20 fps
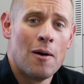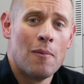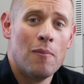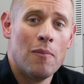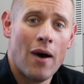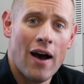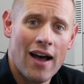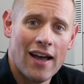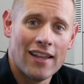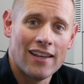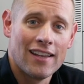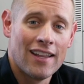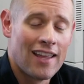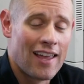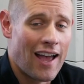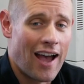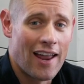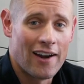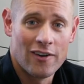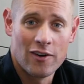But
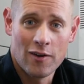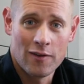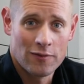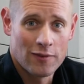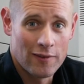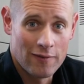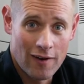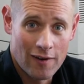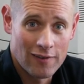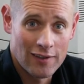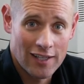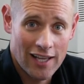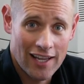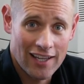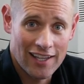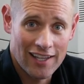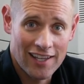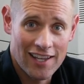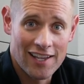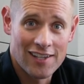I don't know if you've ever
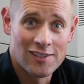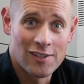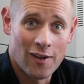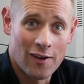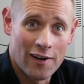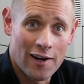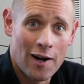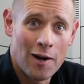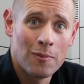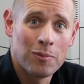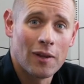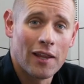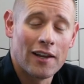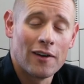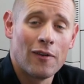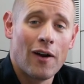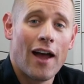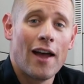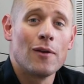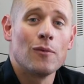taken kids on an
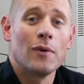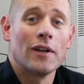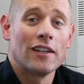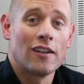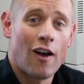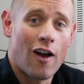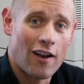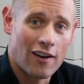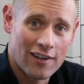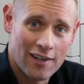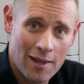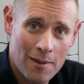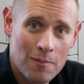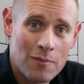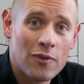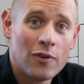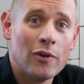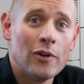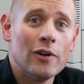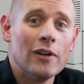airplane ride. We talked
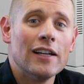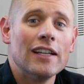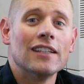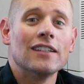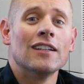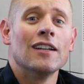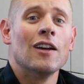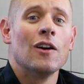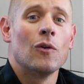them through it.